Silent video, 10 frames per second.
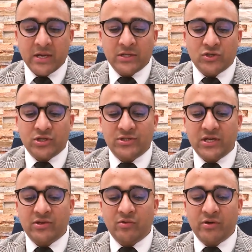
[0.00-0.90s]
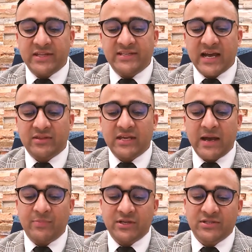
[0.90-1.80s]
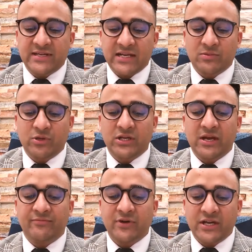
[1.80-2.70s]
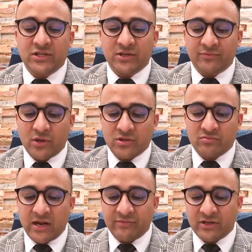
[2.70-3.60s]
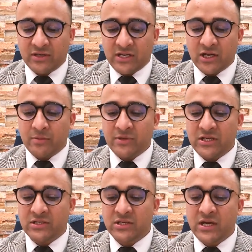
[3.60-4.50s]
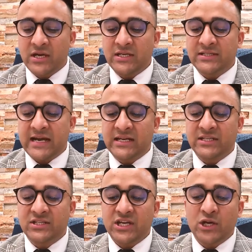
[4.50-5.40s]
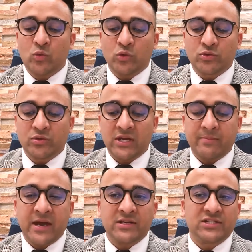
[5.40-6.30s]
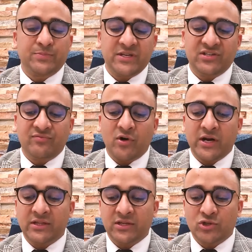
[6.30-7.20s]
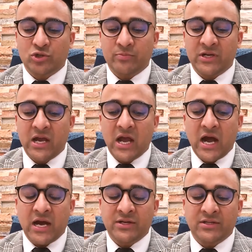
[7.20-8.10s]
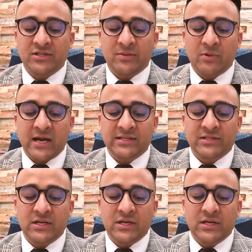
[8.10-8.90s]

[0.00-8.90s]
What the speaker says: So it reads out the applicant's taxable income for each of those relevant income years is at least equal to the amount specified in the instrument under the subclass